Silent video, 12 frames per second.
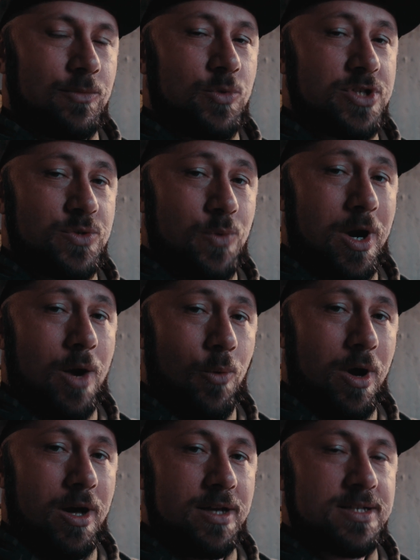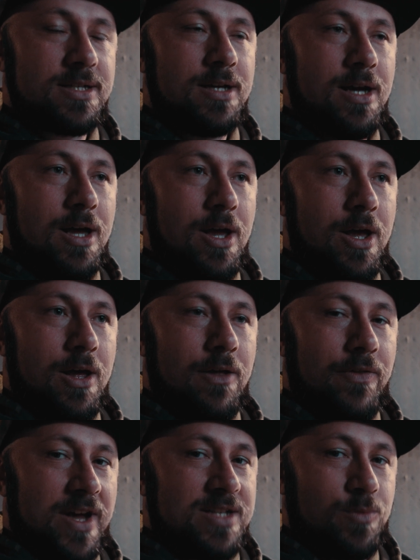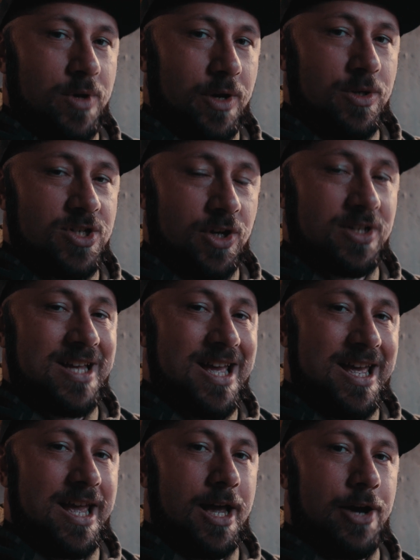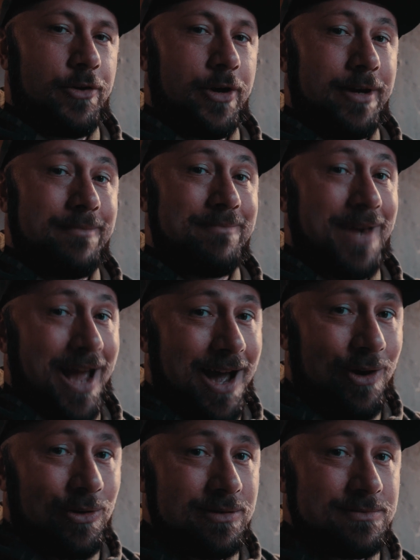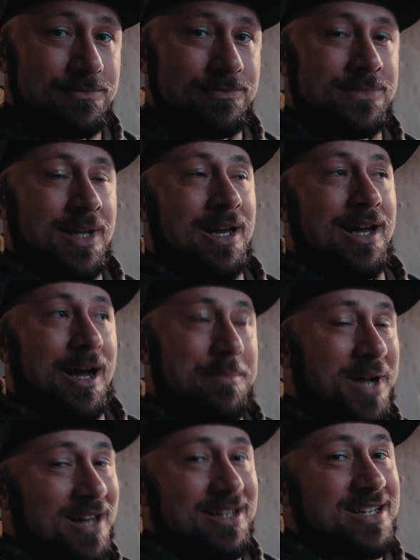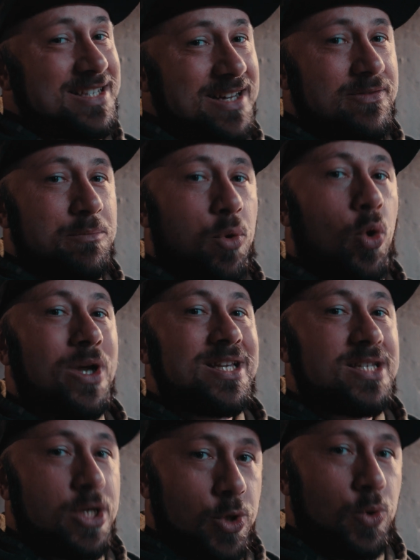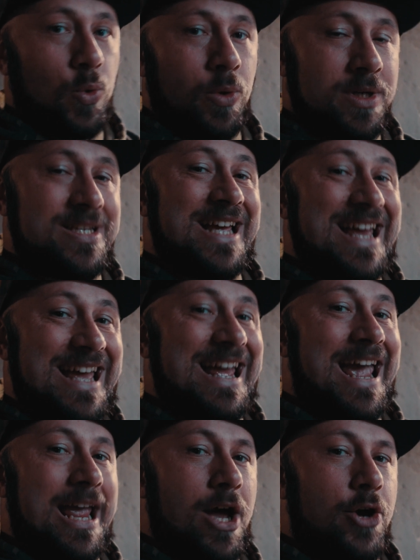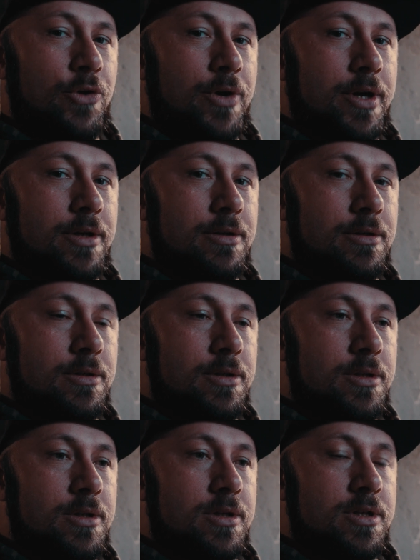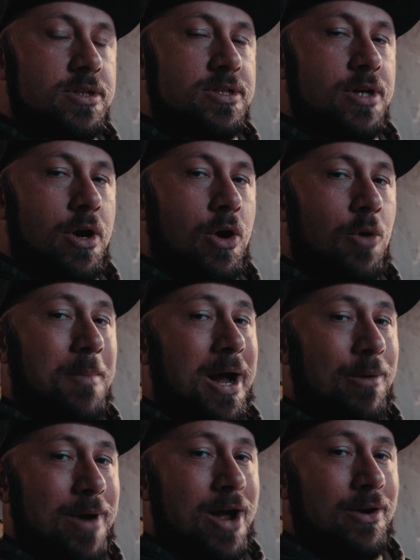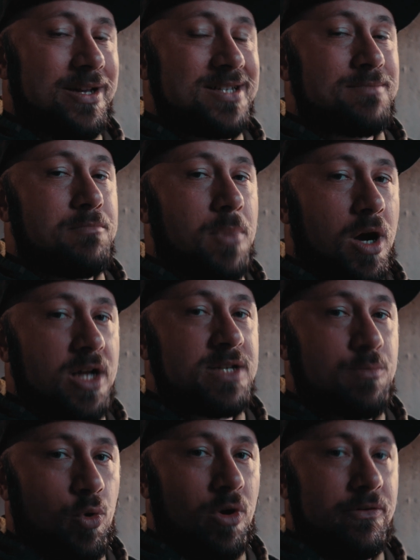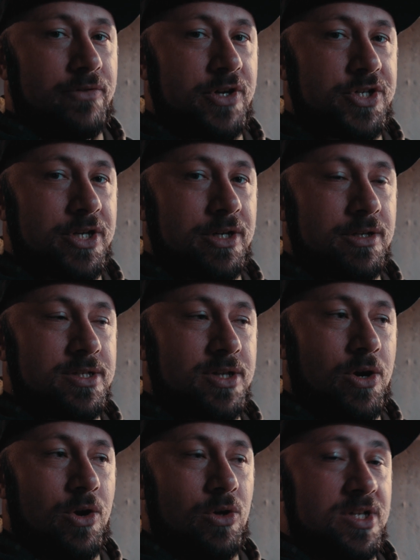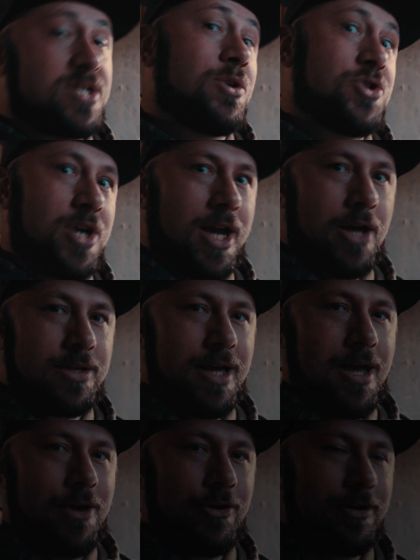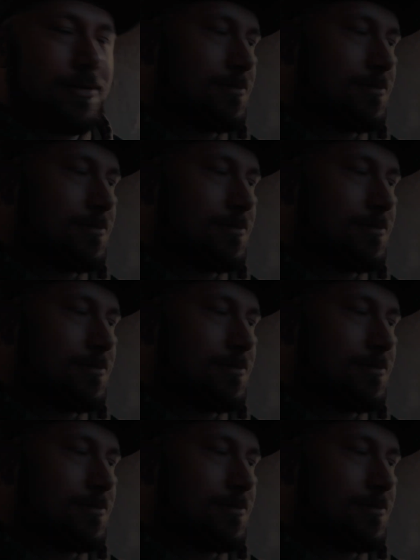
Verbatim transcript: which is where I was, that's what it took to hit eight hundred. Now, I'm dialing seven point two to hit eight hundred. So my round is much more efficient. So let's go check out the eight hundred.